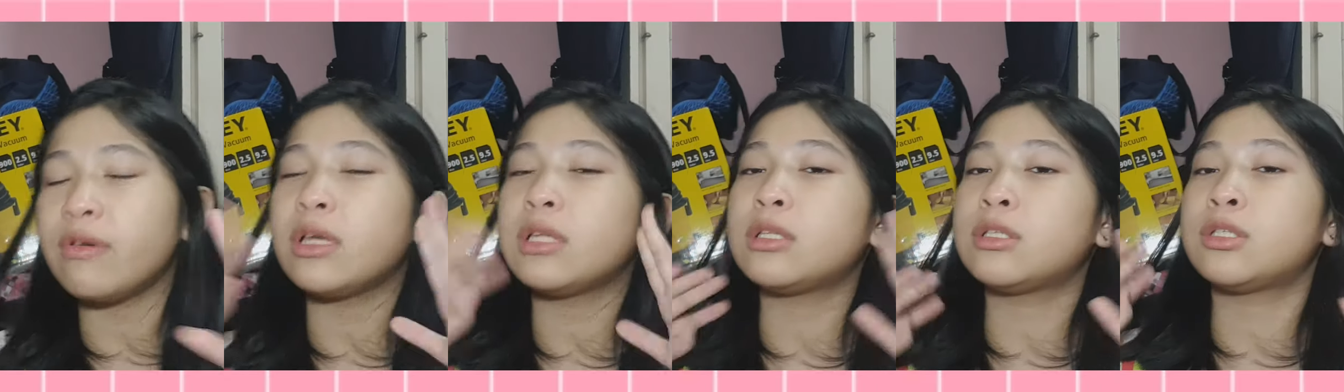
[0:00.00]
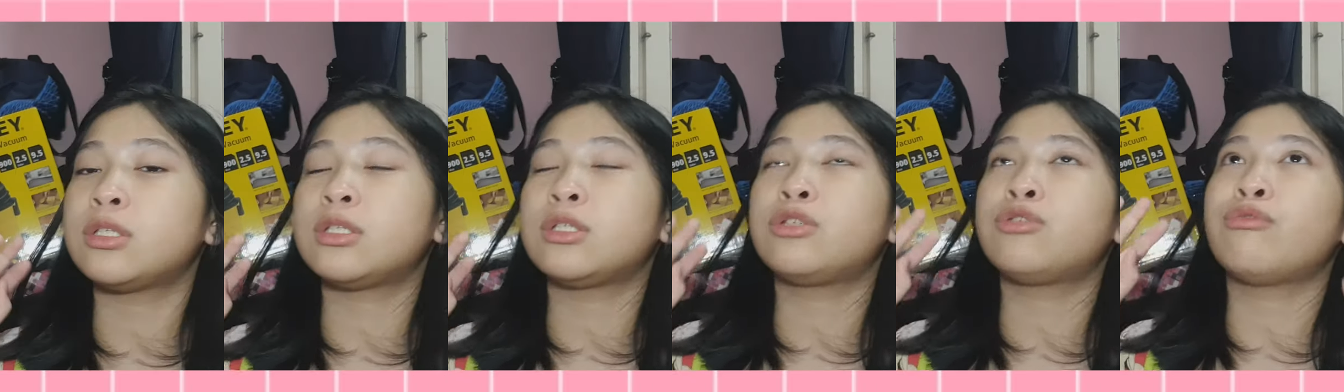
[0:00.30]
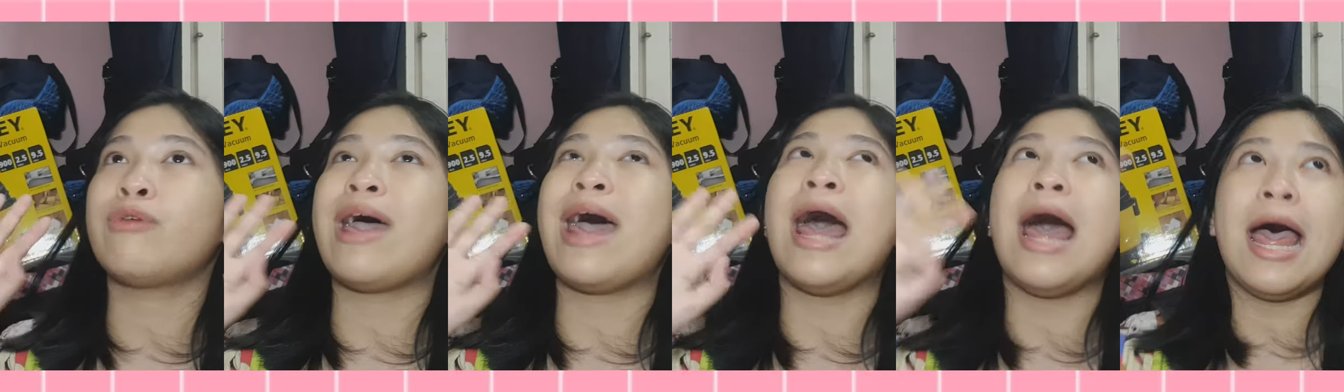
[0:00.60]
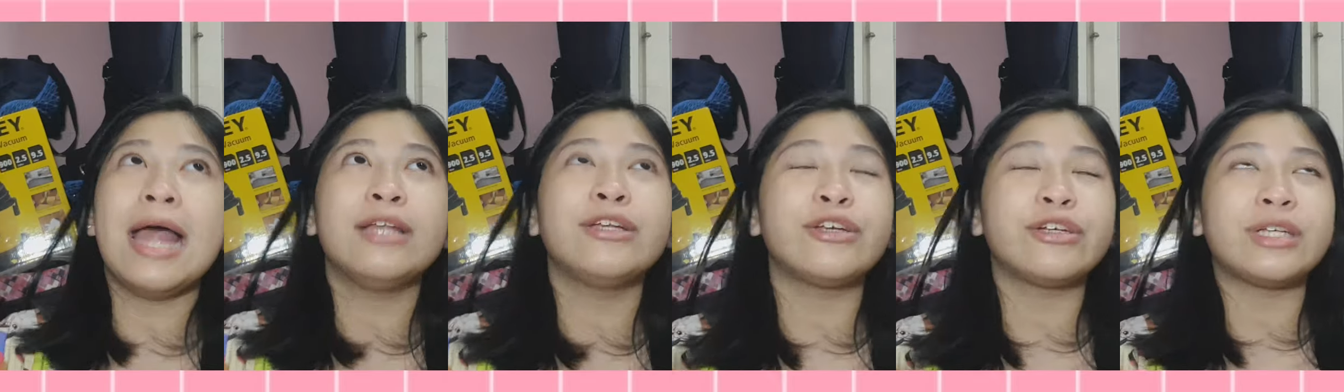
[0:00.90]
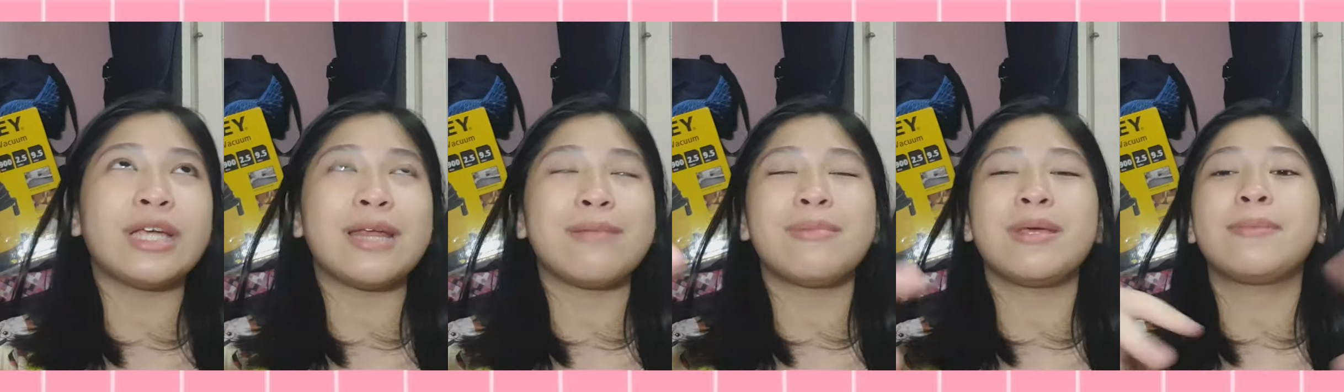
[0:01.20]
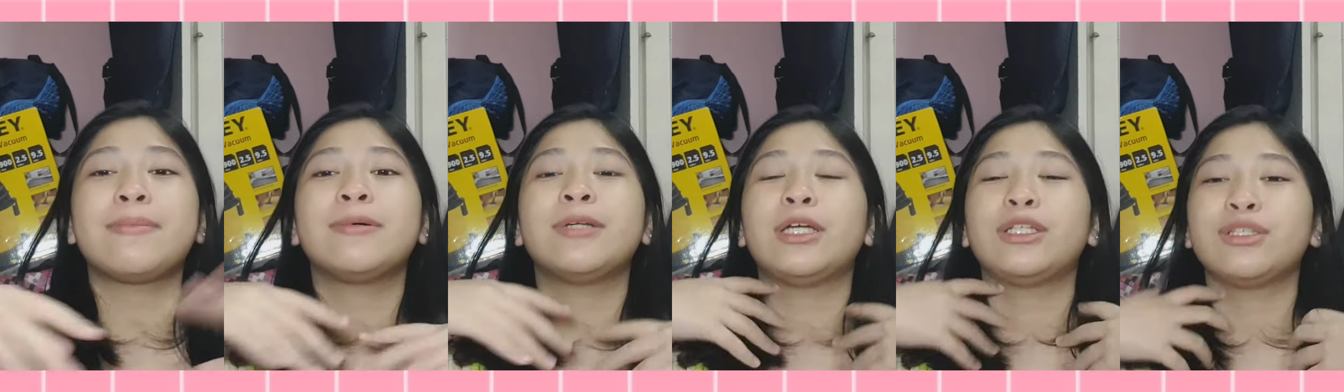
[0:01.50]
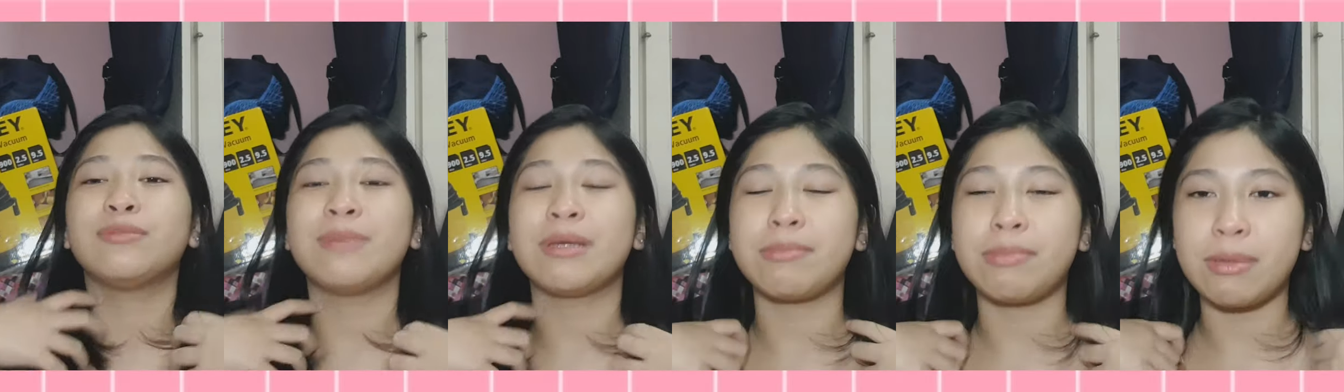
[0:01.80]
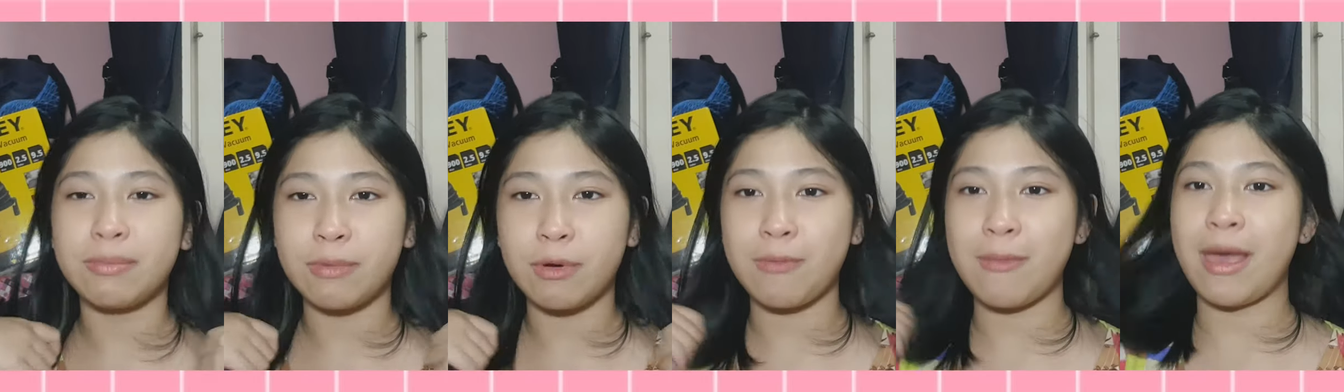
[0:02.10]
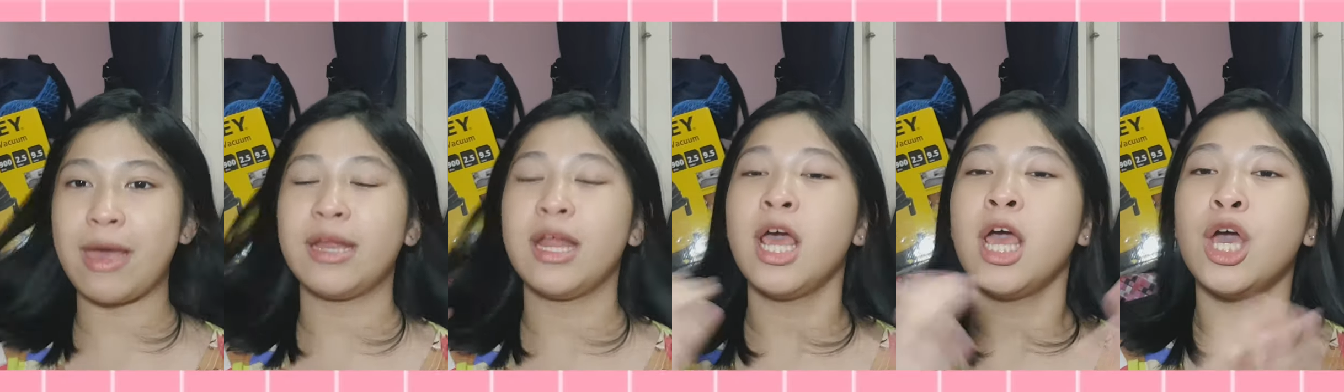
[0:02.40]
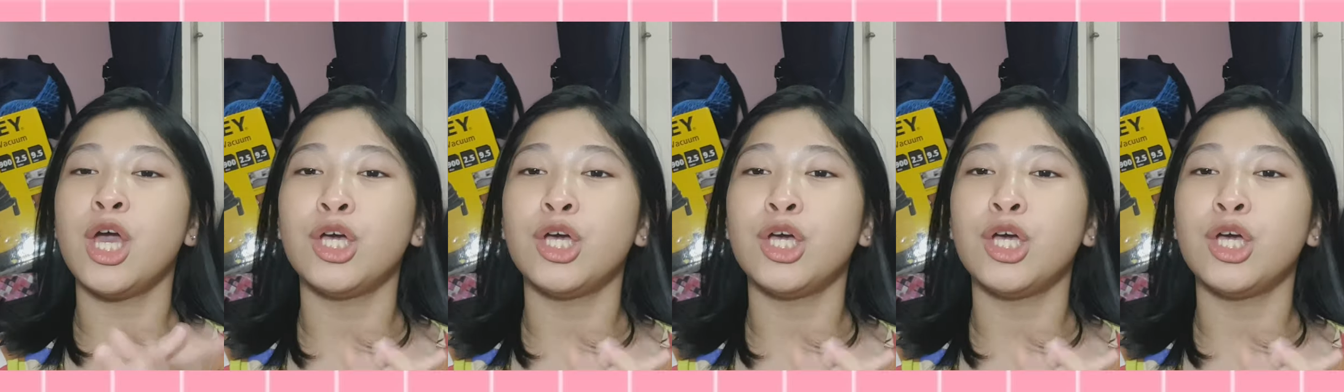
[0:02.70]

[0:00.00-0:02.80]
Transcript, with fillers: It's to entertain people, not to make people mad.